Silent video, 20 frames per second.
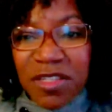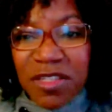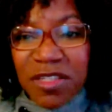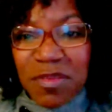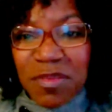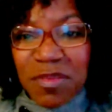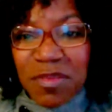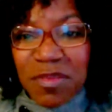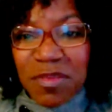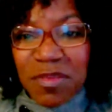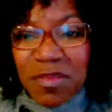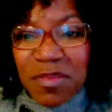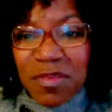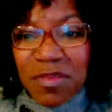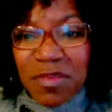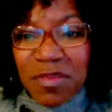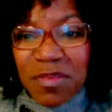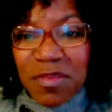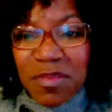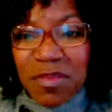Tell us
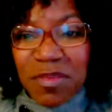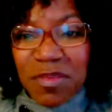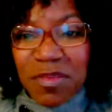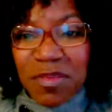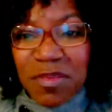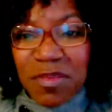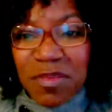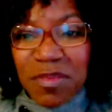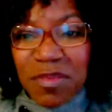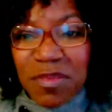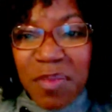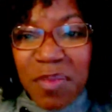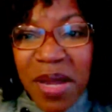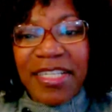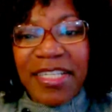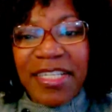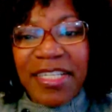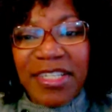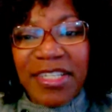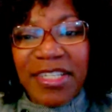about what inspired
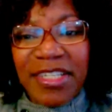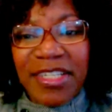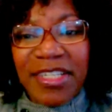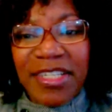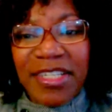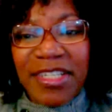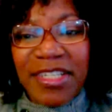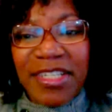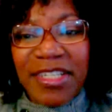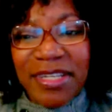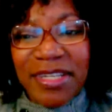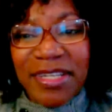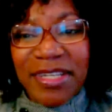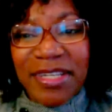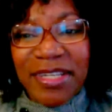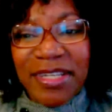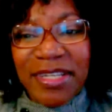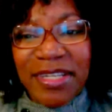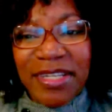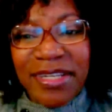that
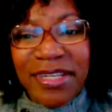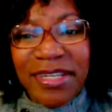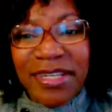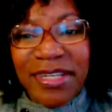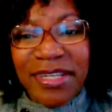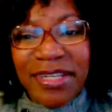and